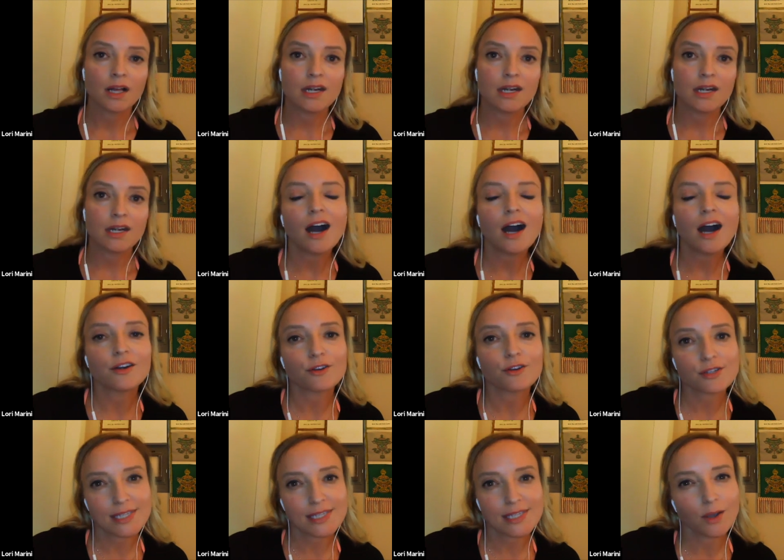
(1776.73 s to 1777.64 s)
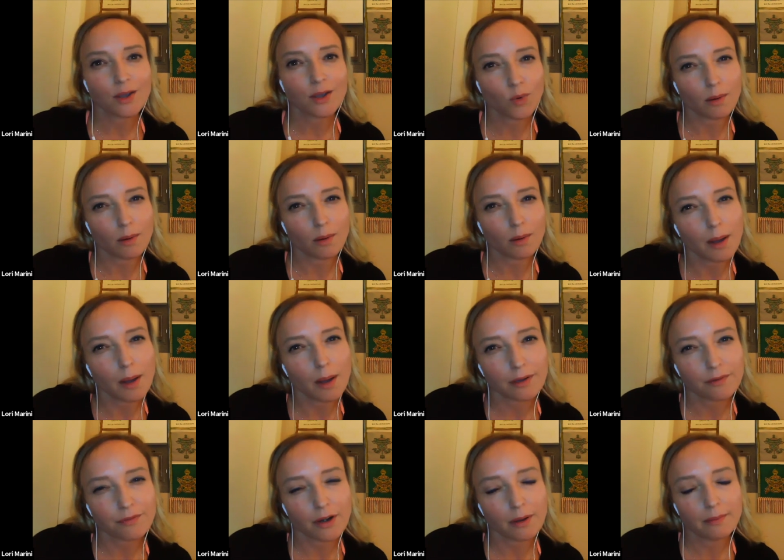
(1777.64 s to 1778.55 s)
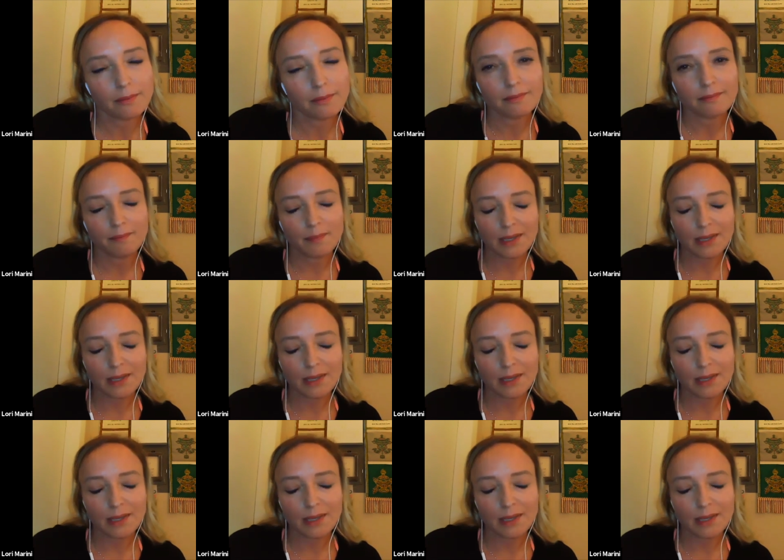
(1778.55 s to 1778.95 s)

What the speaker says: not understanding where I'm coming from.